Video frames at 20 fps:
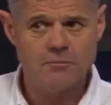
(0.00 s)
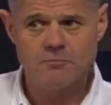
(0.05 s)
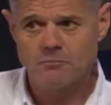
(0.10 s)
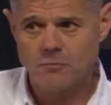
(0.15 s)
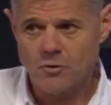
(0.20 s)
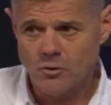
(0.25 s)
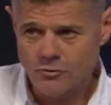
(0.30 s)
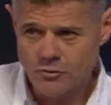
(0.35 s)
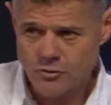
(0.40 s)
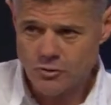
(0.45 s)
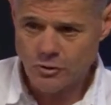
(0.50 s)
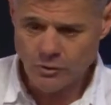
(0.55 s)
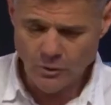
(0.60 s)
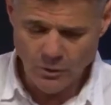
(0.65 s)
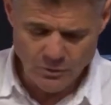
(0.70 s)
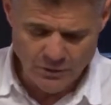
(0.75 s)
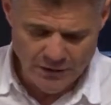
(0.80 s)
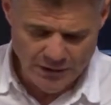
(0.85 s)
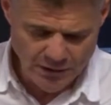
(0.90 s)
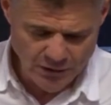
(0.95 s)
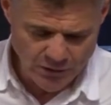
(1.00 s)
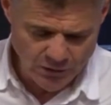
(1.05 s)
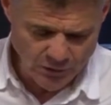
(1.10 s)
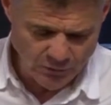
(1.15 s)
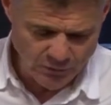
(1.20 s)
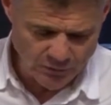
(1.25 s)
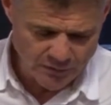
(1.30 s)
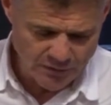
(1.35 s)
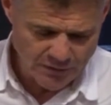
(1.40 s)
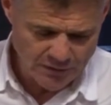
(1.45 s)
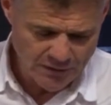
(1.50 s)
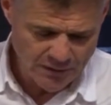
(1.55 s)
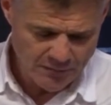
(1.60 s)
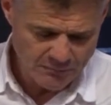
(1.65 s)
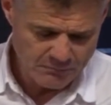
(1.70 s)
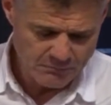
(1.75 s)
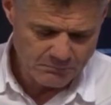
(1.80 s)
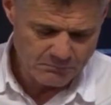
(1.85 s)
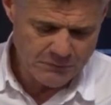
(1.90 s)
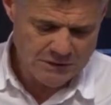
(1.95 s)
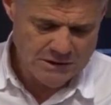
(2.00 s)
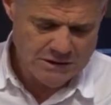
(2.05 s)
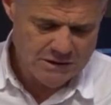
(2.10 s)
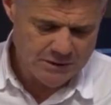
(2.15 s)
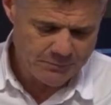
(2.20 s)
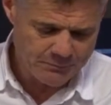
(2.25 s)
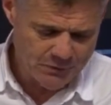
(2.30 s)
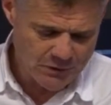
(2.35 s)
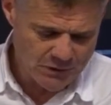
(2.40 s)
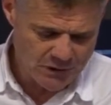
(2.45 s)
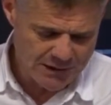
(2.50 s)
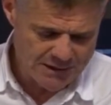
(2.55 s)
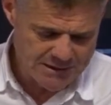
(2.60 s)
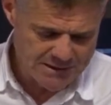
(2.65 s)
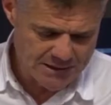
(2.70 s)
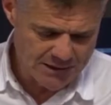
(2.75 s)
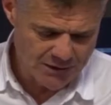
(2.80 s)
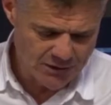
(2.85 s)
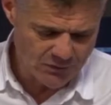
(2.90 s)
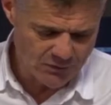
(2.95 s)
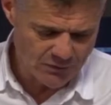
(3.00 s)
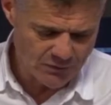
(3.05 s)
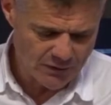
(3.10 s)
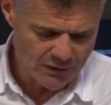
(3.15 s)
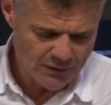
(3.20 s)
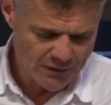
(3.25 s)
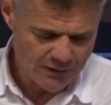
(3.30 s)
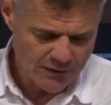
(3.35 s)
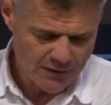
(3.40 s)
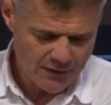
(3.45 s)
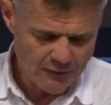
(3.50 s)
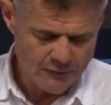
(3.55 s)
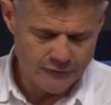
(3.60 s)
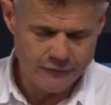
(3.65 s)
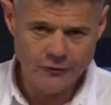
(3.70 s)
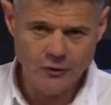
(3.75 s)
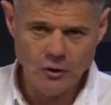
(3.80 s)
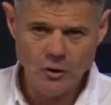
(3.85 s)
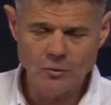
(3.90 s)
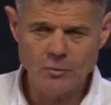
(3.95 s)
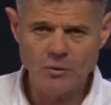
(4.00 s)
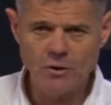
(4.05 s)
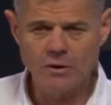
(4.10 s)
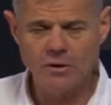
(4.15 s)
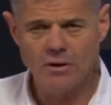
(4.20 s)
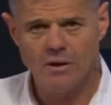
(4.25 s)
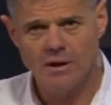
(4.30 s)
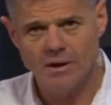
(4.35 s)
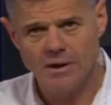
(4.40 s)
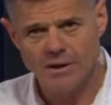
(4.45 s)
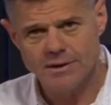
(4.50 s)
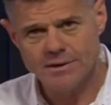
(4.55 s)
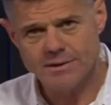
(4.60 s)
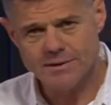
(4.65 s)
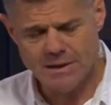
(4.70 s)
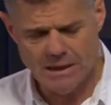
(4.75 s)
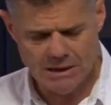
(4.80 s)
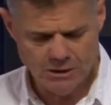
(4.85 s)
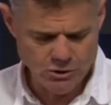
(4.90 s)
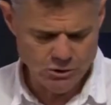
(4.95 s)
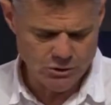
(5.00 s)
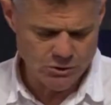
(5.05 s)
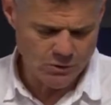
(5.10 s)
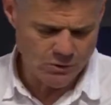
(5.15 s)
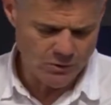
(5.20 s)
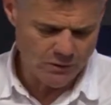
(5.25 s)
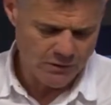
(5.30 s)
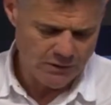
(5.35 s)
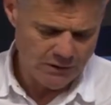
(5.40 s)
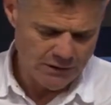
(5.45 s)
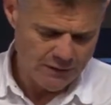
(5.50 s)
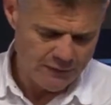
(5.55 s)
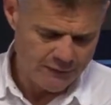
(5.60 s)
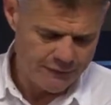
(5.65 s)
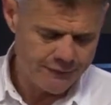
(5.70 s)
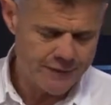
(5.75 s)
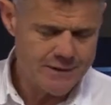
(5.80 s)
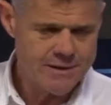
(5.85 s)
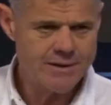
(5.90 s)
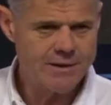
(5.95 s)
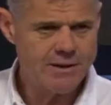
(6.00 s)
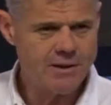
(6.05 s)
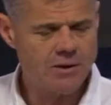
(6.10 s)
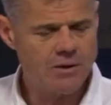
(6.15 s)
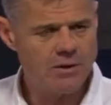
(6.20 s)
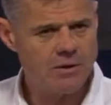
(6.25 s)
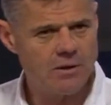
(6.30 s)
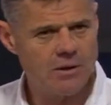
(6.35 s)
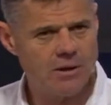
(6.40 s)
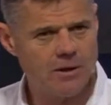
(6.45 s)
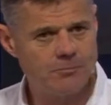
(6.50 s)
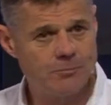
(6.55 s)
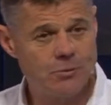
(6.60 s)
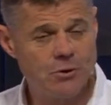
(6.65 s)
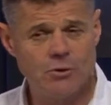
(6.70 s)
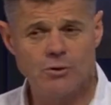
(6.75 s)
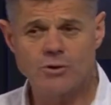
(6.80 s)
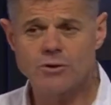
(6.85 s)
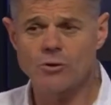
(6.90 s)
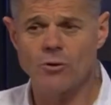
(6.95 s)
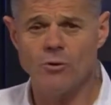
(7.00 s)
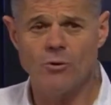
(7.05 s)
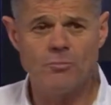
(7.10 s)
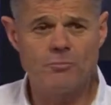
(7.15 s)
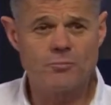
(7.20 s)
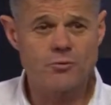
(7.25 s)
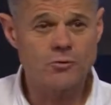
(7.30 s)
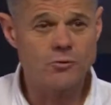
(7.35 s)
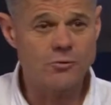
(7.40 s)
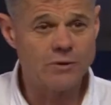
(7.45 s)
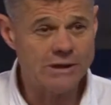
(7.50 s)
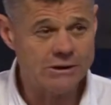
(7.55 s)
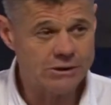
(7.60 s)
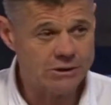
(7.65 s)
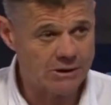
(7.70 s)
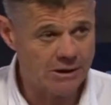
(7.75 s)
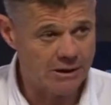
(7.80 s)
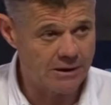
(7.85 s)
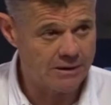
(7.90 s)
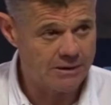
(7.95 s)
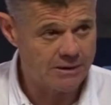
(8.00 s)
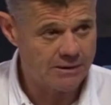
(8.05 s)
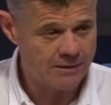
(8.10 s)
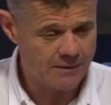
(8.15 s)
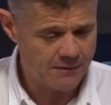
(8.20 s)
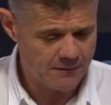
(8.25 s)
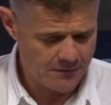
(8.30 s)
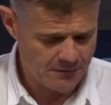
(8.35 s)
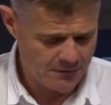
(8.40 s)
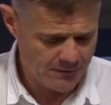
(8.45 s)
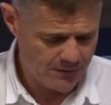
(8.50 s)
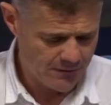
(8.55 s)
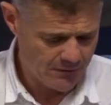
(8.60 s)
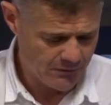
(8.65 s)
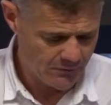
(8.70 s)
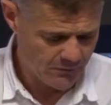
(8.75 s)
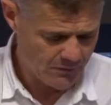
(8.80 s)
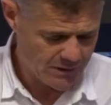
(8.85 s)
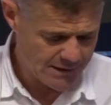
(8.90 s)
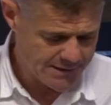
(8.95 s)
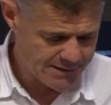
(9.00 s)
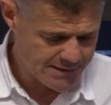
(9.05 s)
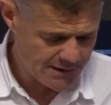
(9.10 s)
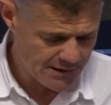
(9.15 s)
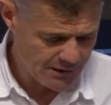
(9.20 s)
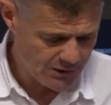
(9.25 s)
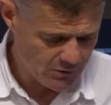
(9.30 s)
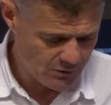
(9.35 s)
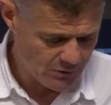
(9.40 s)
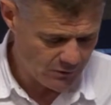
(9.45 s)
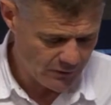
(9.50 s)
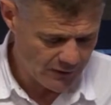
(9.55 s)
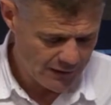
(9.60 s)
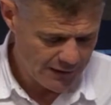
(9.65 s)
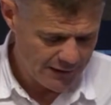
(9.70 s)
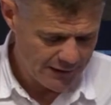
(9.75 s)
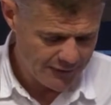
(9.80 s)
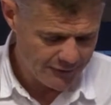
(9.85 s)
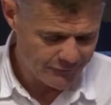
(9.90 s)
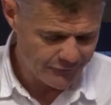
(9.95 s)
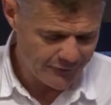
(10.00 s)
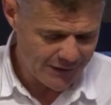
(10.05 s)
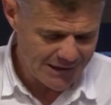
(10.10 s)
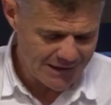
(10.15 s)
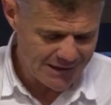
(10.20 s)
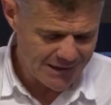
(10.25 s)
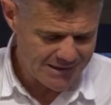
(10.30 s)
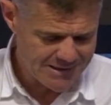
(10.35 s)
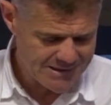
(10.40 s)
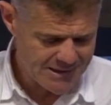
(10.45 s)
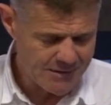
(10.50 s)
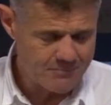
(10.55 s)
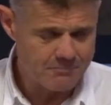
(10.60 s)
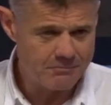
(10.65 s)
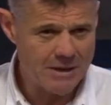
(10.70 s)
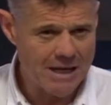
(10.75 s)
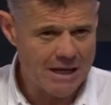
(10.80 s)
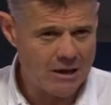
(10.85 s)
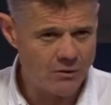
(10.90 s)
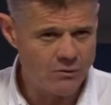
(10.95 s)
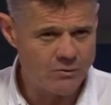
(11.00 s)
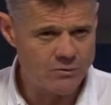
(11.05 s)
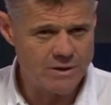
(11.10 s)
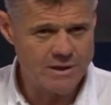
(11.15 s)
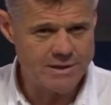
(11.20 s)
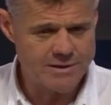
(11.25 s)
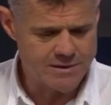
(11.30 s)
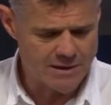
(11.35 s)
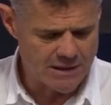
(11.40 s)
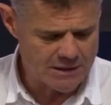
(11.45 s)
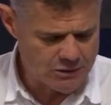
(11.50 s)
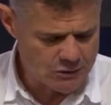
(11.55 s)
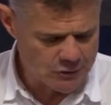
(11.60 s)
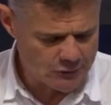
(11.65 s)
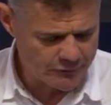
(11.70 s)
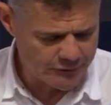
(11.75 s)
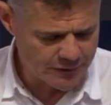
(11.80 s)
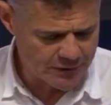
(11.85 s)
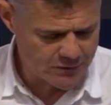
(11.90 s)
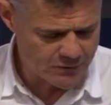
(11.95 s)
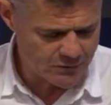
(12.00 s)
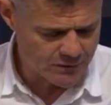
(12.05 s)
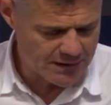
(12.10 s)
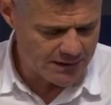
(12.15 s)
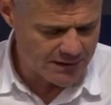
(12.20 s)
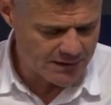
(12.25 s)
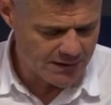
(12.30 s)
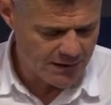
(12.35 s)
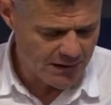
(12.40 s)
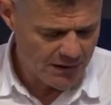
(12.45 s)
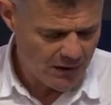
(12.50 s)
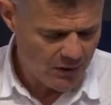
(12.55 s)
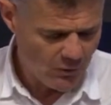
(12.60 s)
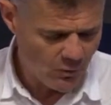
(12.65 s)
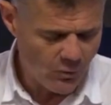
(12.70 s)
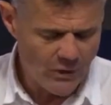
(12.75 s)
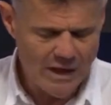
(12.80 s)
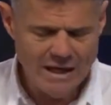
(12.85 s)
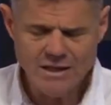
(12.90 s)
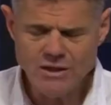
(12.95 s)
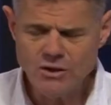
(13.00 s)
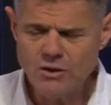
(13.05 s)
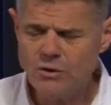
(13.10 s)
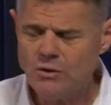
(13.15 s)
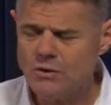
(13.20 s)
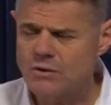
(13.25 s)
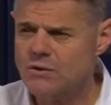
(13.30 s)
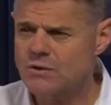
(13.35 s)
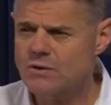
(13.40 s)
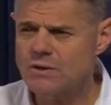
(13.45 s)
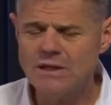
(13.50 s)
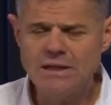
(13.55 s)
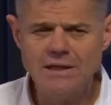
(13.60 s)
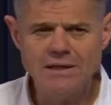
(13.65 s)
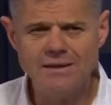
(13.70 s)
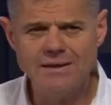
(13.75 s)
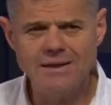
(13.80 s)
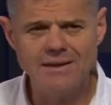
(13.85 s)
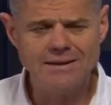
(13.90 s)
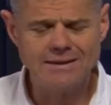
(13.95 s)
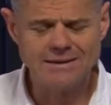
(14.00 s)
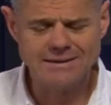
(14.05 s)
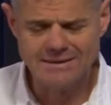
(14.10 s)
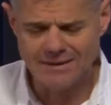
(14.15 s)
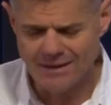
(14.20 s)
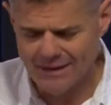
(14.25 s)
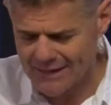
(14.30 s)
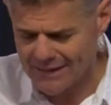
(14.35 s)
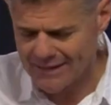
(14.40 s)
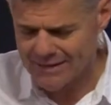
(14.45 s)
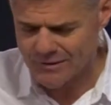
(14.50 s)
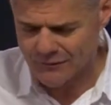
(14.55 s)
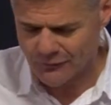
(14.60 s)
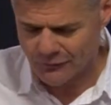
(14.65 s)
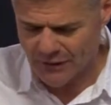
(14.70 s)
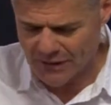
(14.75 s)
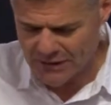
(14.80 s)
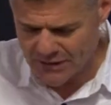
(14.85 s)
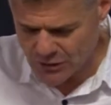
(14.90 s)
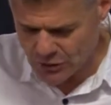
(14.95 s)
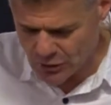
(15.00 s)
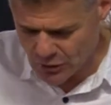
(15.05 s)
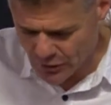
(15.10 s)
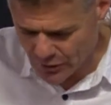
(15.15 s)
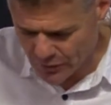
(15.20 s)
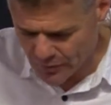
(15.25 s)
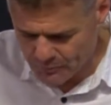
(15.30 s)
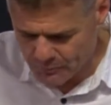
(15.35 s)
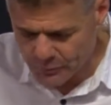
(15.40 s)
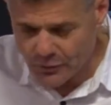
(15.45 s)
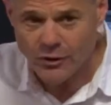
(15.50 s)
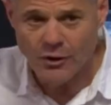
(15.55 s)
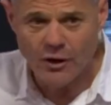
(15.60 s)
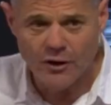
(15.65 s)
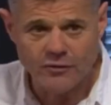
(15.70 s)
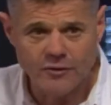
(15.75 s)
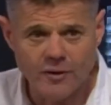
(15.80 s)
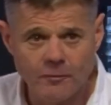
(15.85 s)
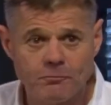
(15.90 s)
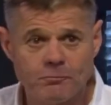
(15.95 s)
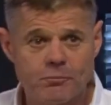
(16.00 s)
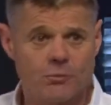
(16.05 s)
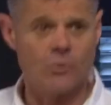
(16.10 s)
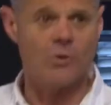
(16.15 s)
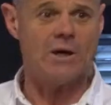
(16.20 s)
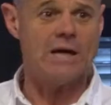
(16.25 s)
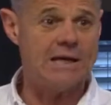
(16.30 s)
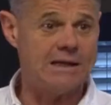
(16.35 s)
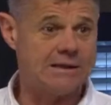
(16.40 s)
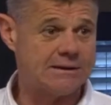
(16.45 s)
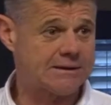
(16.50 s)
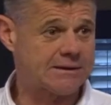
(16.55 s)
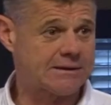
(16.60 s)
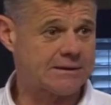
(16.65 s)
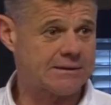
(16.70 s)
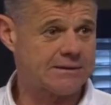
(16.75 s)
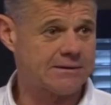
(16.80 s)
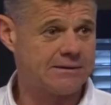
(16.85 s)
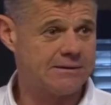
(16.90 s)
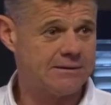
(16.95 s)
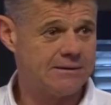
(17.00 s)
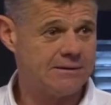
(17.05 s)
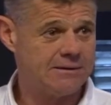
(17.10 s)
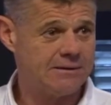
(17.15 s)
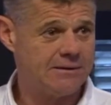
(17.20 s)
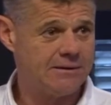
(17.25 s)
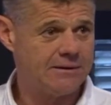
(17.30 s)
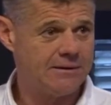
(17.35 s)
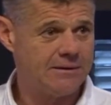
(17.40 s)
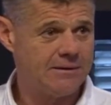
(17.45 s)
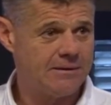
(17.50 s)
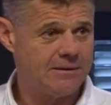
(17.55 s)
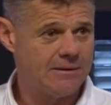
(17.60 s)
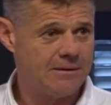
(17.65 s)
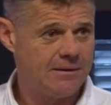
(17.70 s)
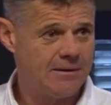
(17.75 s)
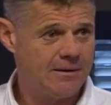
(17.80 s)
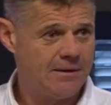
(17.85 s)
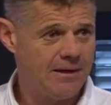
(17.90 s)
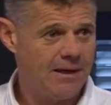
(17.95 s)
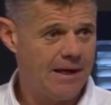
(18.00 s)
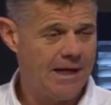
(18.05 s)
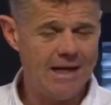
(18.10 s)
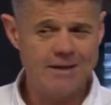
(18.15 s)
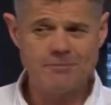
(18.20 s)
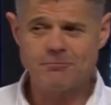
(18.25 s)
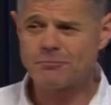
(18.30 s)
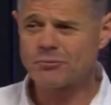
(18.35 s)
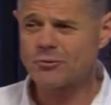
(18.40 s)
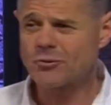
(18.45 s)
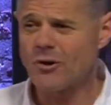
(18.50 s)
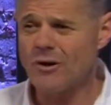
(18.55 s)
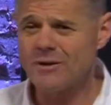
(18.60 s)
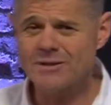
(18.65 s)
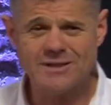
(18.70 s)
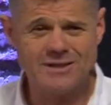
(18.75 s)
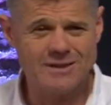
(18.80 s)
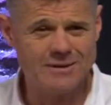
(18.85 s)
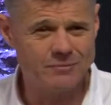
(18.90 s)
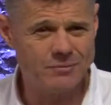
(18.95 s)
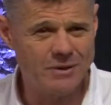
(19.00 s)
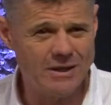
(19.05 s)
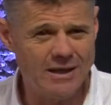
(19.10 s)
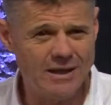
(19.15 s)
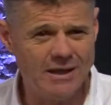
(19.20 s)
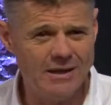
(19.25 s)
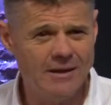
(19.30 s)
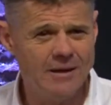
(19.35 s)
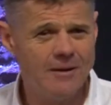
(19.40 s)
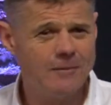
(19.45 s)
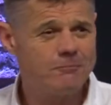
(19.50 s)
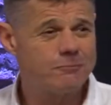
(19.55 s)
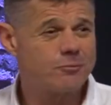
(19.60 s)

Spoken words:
controlling you, manipulating you, verbal, sexual, physical abuse or pressure rising you, violating boundaries that you've agreed. When you see these signs, friend, you got to put on the brakes and probably